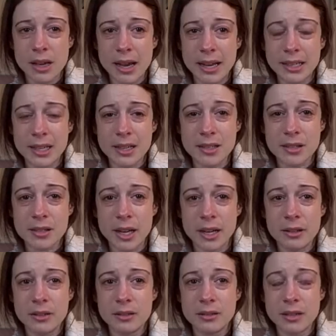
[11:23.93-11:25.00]
I guess
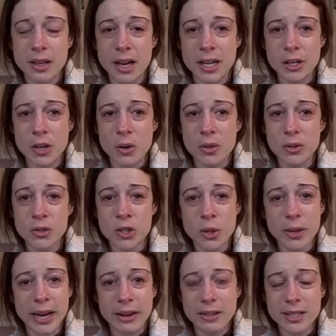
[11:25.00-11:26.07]
I know there's
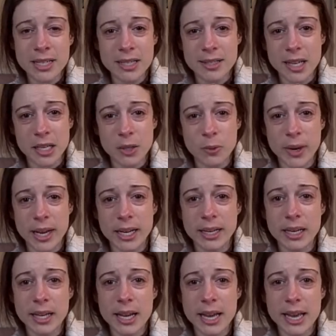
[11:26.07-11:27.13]
no guarantees
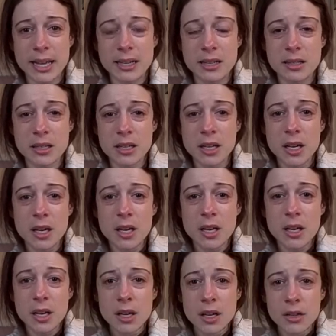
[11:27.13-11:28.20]
anyway, and
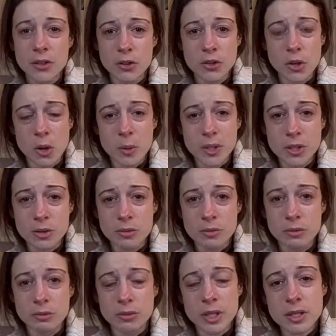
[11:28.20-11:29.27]
there's always
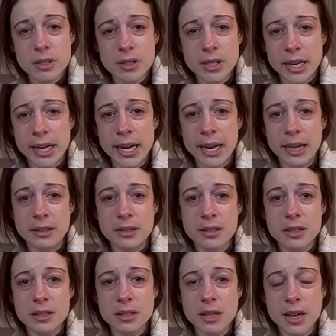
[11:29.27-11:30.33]
risks at hand.